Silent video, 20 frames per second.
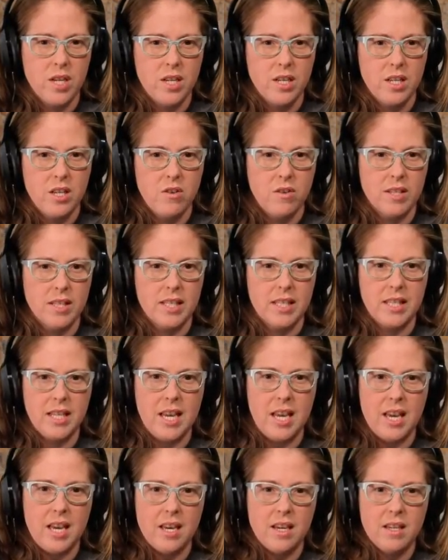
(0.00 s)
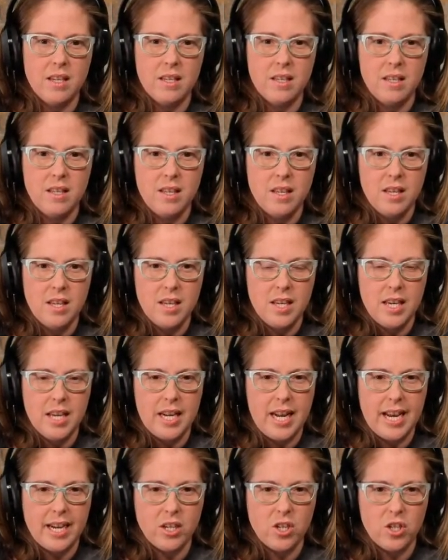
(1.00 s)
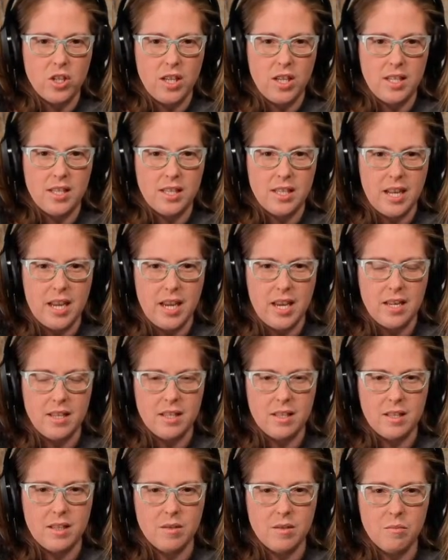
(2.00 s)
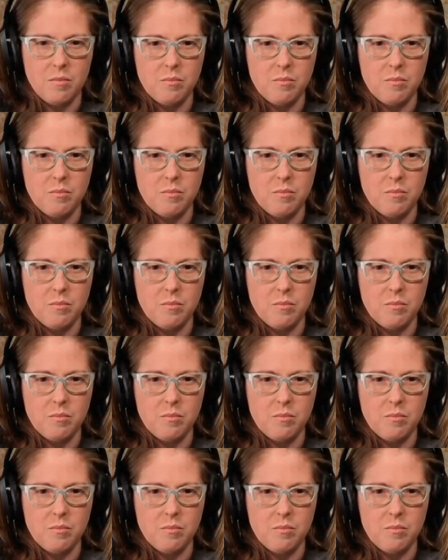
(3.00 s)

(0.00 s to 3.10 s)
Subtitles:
You can see it actually stays